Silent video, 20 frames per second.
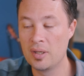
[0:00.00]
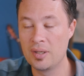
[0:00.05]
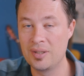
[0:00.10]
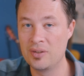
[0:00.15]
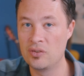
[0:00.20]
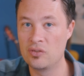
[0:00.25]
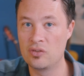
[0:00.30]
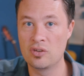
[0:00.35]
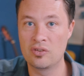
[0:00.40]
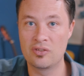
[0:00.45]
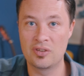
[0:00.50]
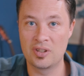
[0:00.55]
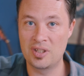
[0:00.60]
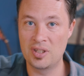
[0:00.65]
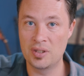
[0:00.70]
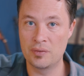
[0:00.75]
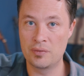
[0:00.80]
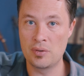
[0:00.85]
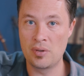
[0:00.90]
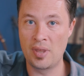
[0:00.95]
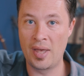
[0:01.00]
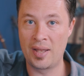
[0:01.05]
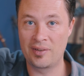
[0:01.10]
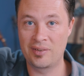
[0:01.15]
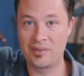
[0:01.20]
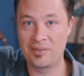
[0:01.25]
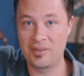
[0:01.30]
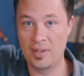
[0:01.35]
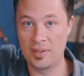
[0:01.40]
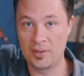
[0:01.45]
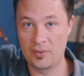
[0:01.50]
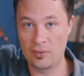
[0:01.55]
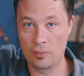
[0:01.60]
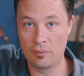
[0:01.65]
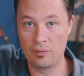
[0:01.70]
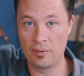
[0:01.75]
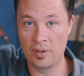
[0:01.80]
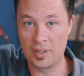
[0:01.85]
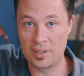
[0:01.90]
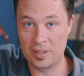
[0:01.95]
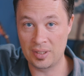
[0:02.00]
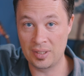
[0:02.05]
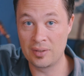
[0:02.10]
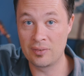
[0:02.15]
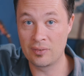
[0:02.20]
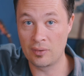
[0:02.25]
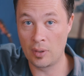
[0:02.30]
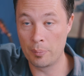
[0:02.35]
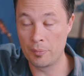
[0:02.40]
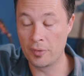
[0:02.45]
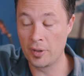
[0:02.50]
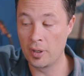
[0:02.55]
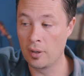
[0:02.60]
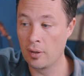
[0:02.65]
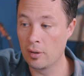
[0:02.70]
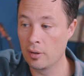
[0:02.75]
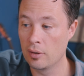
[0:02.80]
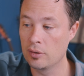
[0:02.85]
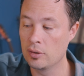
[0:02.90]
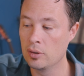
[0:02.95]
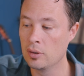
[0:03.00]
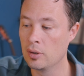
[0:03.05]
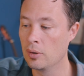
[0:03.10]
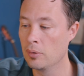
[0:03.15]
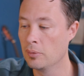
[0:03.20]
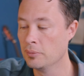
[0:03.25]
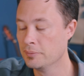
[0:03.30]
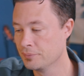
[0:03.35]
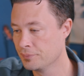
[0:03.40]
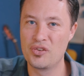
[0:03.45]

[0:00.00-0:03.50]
is just to give you that sense of like it's up there you know